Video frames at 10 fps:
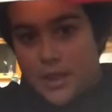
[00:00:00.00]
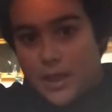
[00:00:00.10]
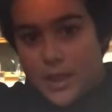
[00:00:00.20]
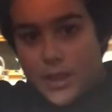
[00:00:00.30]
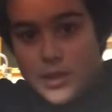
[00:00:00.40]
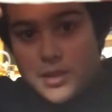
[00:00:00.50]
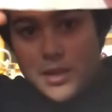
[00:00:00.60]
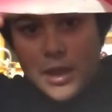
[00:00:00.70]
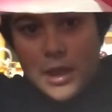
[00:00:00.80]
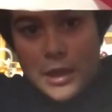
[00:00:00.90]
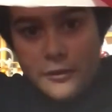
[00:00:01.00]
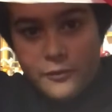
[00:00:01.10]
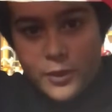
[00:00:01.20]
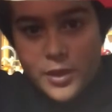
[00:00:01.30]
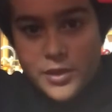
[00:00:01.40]
has
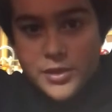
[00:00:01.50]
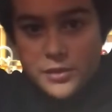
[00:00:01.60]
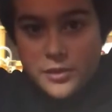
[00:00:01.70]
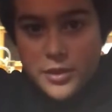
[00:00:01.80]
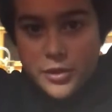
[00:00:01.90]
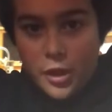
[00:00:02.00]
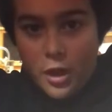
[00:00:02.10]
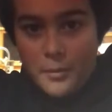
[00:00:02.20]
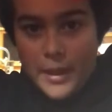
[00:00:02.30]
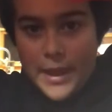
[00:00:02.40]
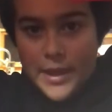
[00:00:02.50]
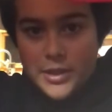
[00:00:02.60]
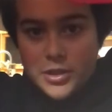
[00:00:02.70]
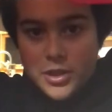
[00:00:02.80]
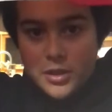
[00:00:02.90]
airfoil, so the top
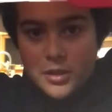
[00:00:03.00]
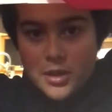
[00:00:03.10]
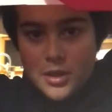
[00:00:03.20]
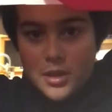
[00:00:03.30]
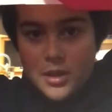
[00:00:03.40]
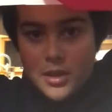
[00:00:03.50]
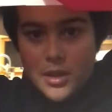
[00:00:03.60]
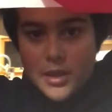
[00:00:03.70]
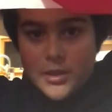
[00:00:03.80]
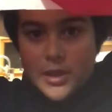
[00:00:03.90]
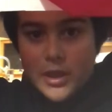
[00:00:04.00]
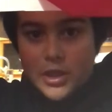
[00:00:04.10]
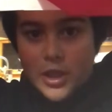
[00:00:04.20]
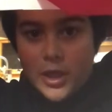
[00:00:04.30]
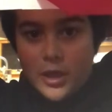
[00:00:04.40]
edge is
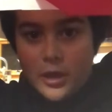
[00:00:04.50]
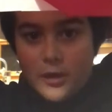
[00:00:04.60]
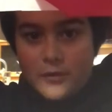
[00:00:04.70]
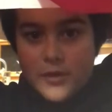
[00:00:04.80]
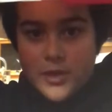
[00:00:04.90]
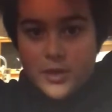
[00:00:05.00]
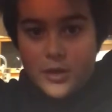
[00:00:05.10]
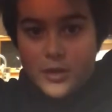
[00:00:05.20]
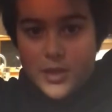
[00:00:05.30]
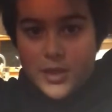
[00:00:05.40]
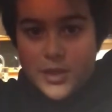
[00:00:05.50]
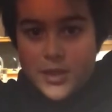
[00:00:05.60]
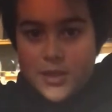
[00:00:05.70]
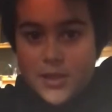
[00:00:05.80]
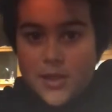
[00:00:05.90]
actually curved. It's hard to
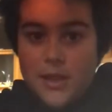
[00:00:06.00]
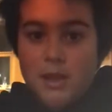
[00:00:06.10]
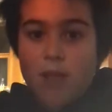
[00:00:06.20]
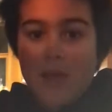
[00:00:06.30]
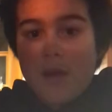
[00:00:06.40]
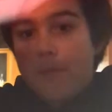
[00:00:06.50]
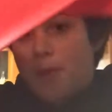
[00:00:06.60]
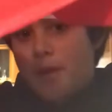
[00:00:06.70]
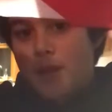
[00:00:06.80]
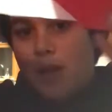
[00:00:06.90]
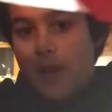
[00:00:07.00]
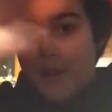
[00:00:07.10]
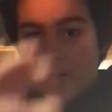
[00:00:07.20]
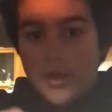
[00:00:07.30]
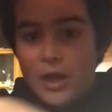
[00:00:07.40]
see, but
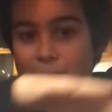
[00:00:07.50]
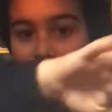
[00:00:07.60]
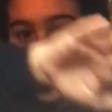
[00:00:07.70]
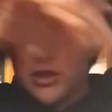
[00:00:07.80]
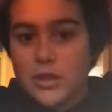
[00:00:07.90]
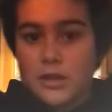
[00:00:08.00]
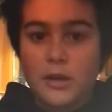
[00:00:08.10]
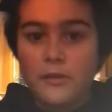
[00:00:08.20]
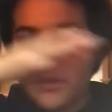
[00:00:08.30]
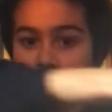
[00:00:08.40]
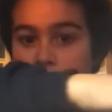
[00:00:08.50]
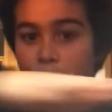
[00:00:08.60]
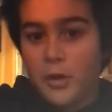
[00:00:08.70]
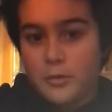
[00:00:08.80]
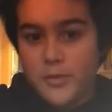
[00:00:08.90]
the top edge is curved and the
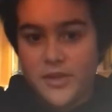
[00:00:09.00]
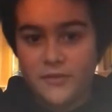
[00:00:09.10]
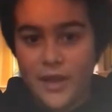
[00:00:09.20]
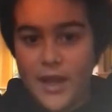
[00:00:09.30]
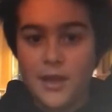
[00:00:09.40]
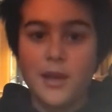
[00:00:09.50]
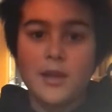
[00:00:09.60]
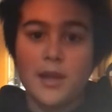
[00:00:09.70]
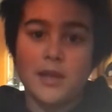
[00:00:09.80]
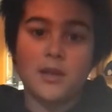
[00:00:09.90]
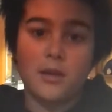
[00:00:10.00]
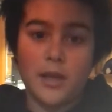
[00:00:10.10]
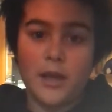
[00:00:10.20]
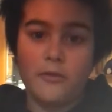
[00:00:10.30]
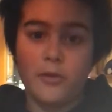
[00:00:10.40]
bottom is flat. That's called
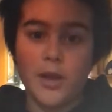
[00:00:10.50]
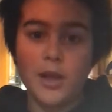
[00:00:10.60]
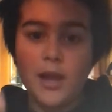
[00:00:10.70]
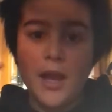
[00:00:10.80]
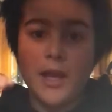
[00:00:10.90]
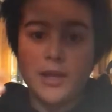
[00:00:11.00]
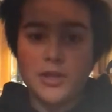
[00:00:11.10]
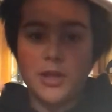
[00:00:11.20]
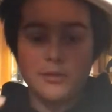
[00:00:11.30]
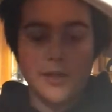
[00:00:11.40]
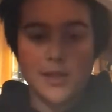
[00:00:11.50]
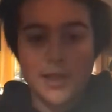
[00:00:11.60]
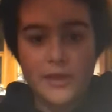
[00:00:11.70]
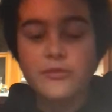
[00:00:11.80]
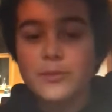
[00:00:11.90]
airfoil, and it generates
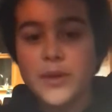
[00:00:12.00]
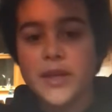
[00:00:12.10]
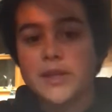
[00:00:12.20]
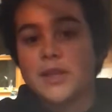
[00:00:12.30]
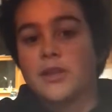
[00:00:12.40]
lift because the